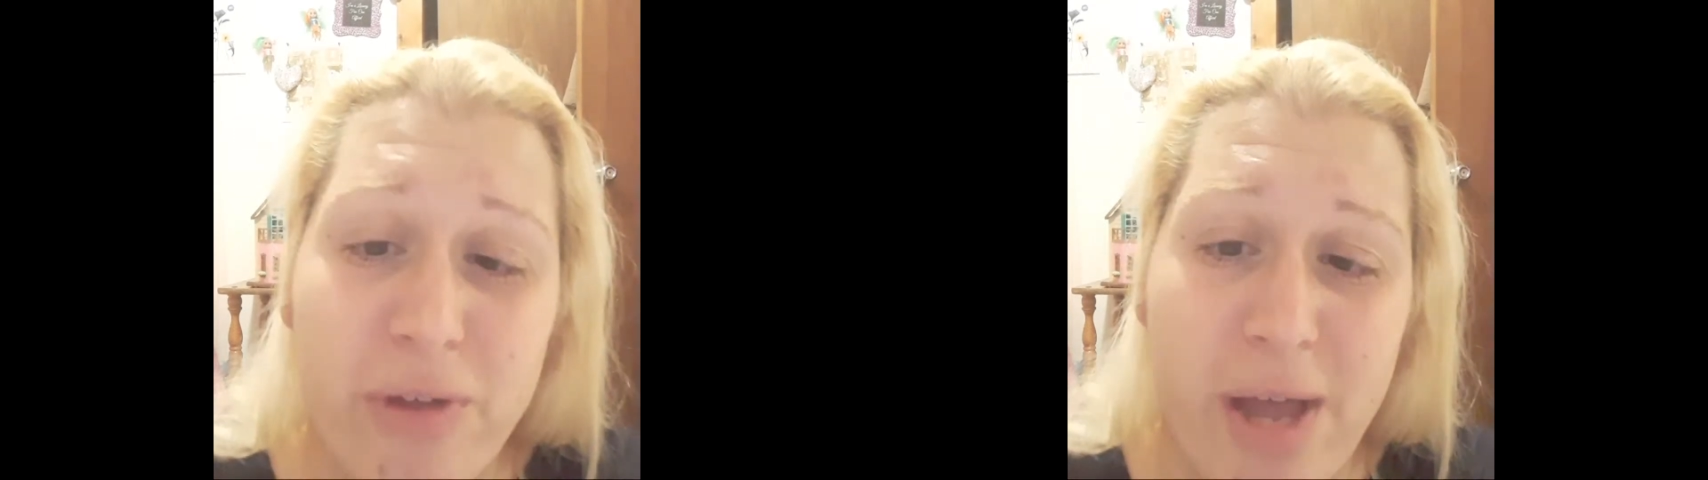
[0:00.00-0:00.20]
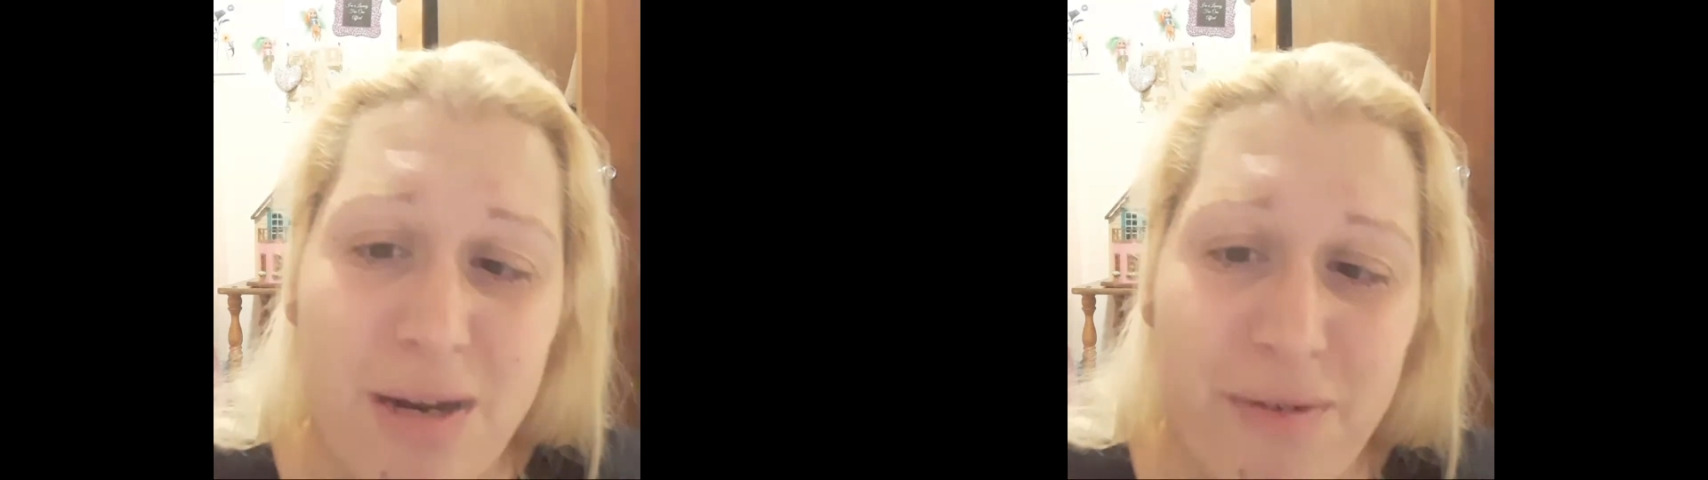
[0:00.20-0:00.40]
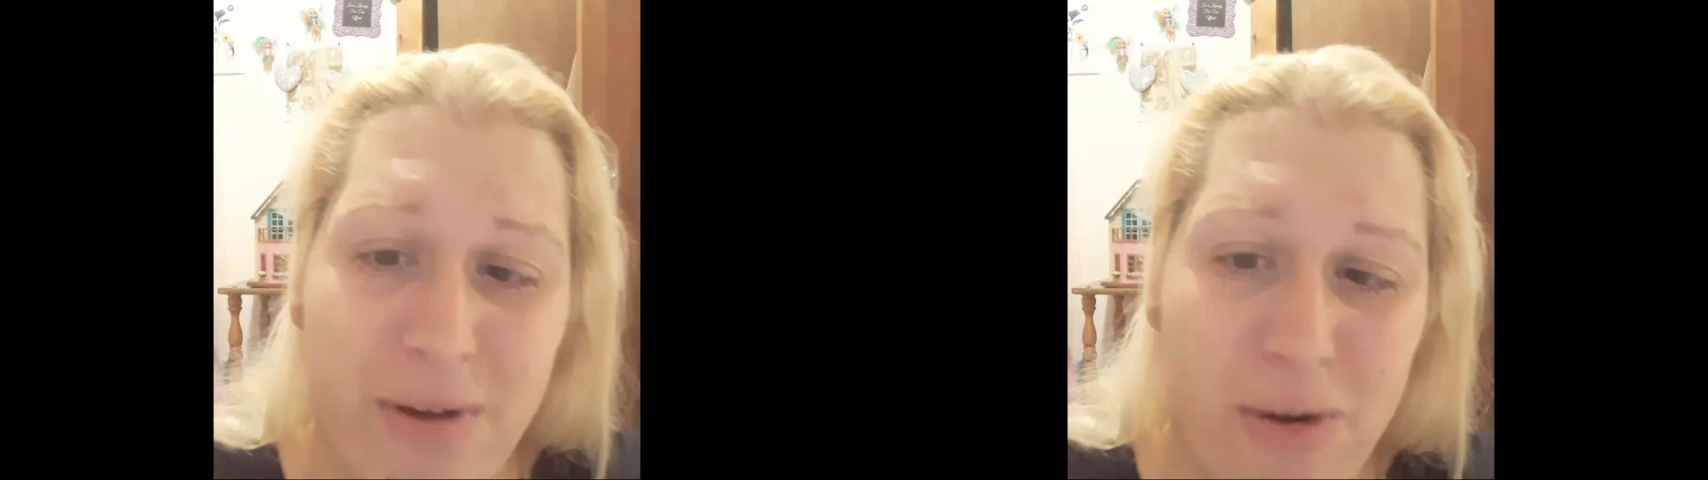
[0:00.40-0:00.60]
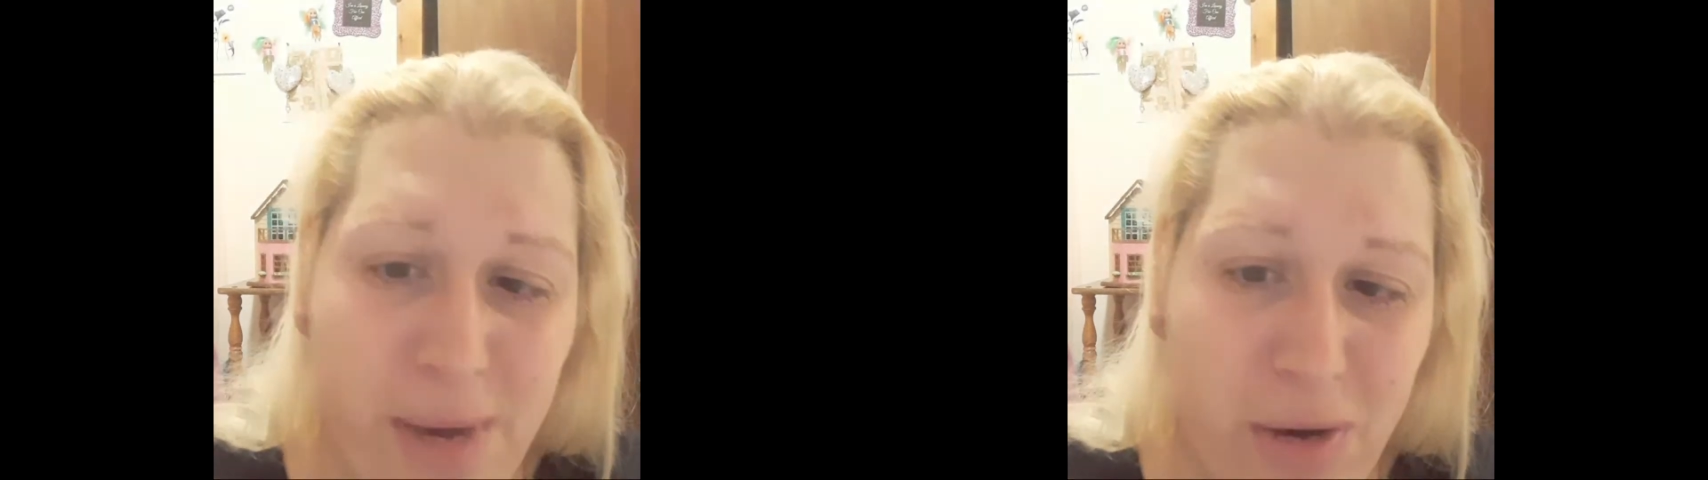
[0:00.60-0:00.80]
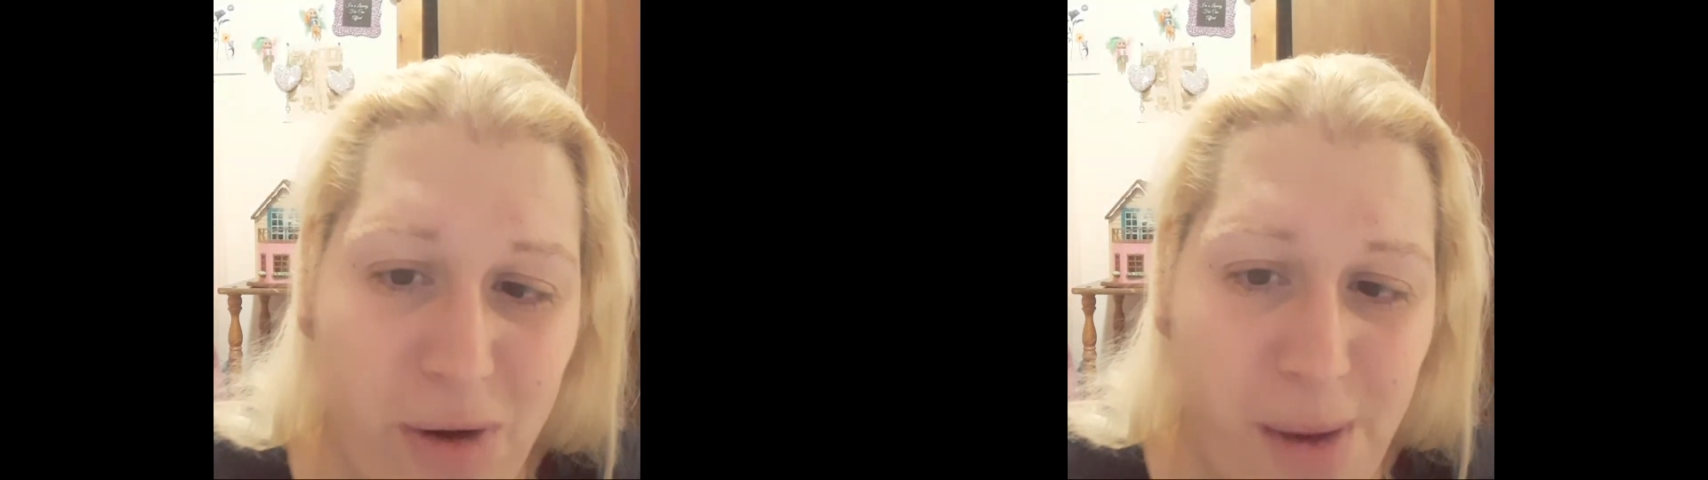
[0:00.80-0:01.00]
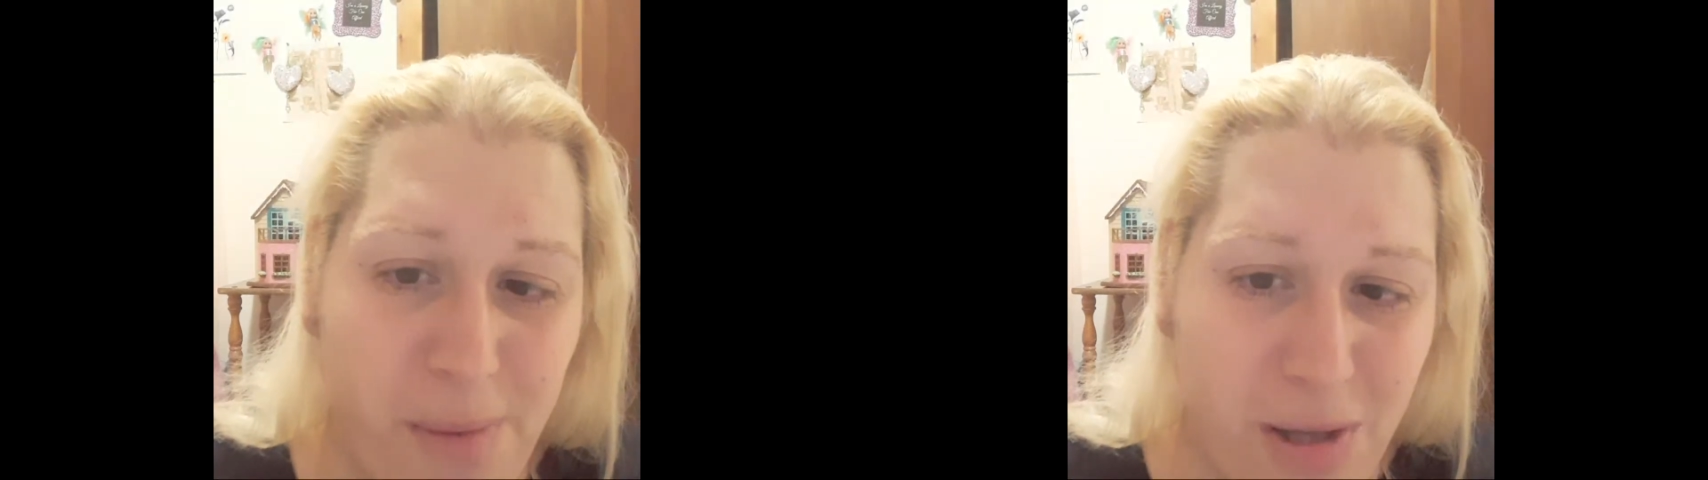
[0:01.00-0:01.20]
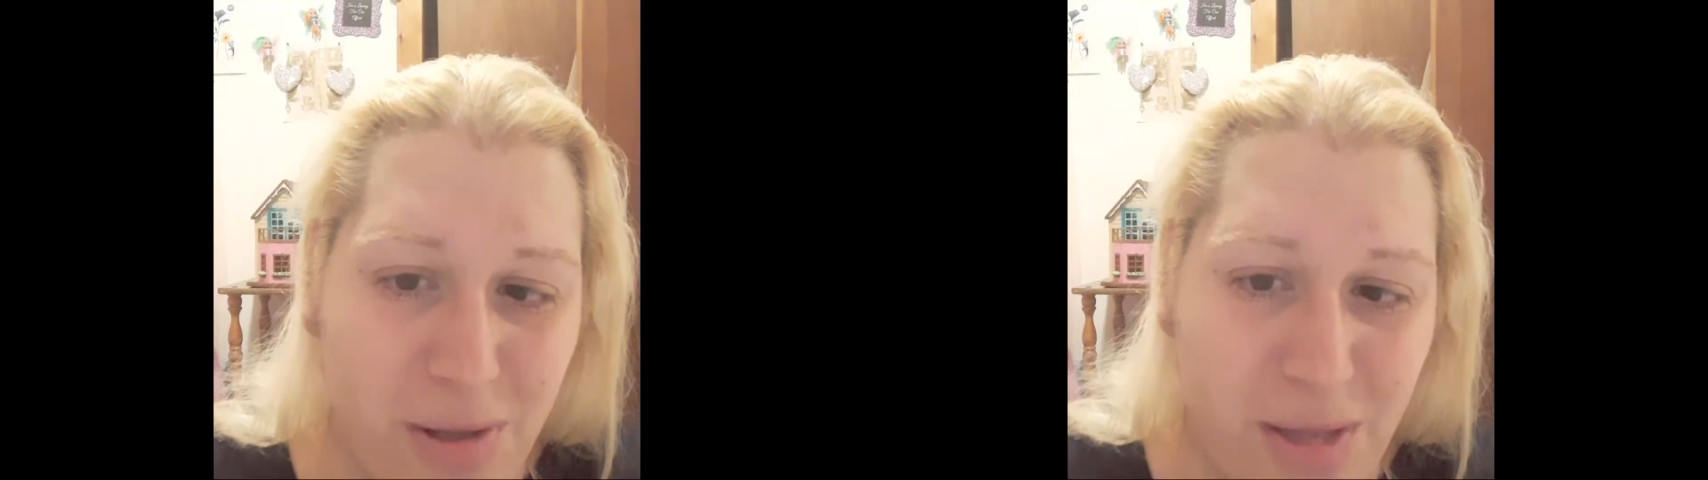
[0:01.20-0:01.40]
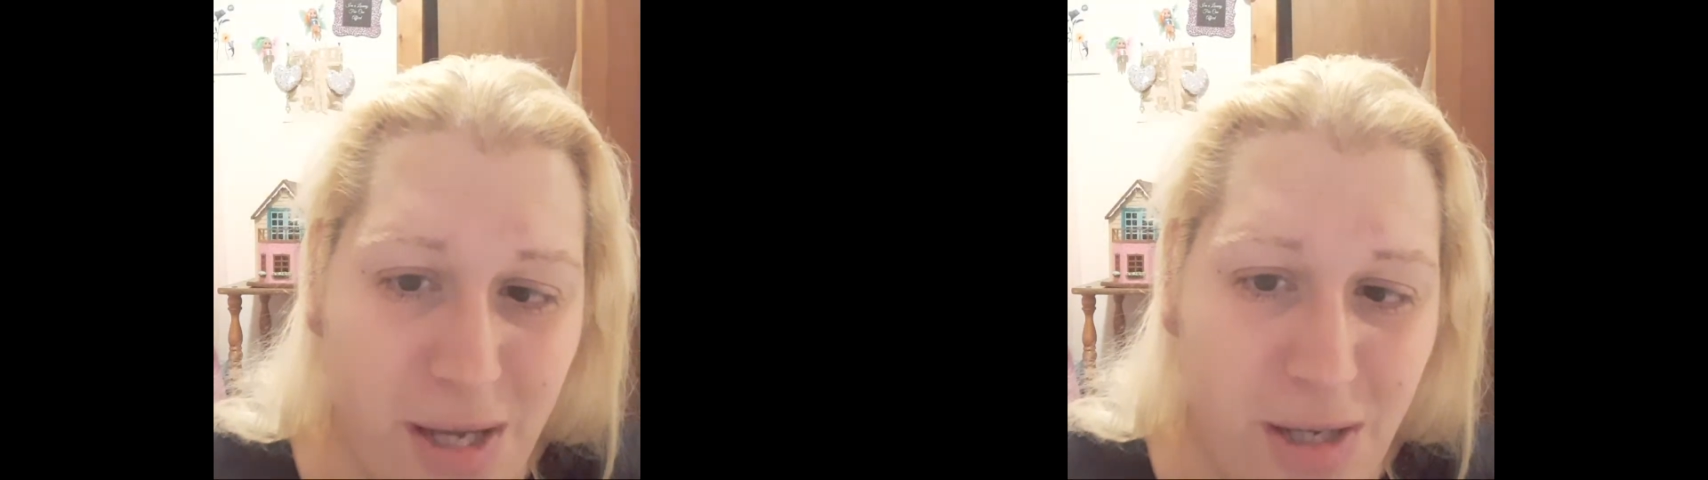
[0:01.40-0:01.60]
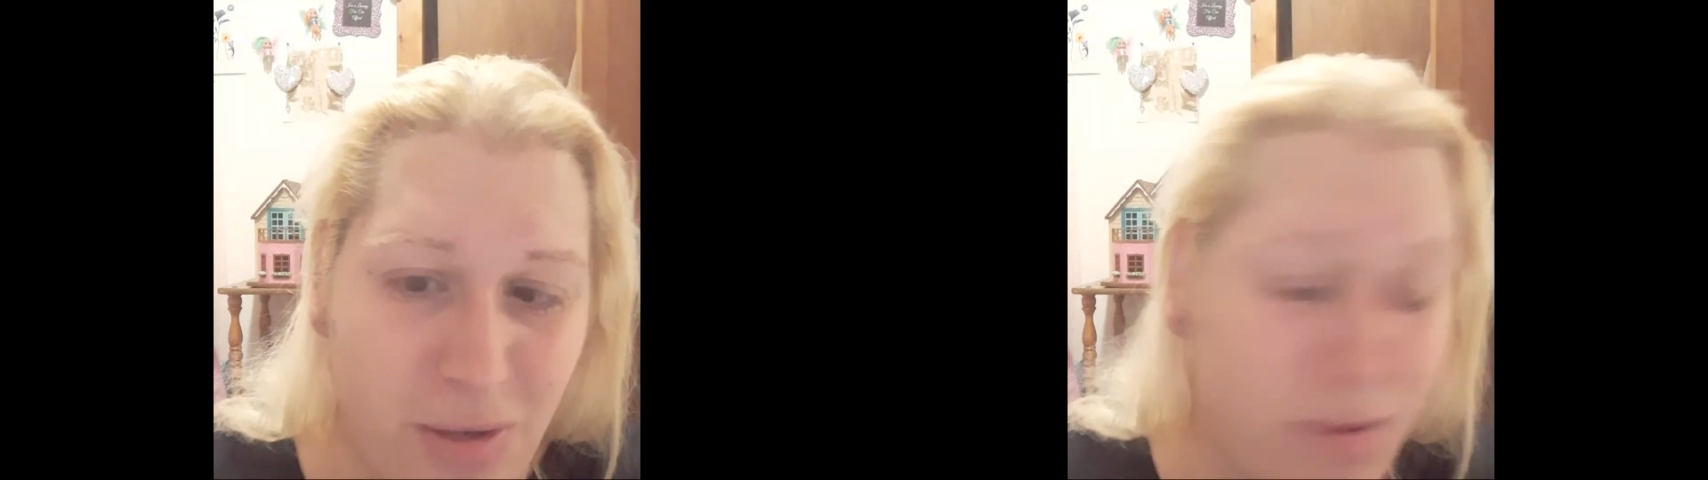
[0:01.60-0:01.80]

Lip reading: the video with my grandmother. Thank you.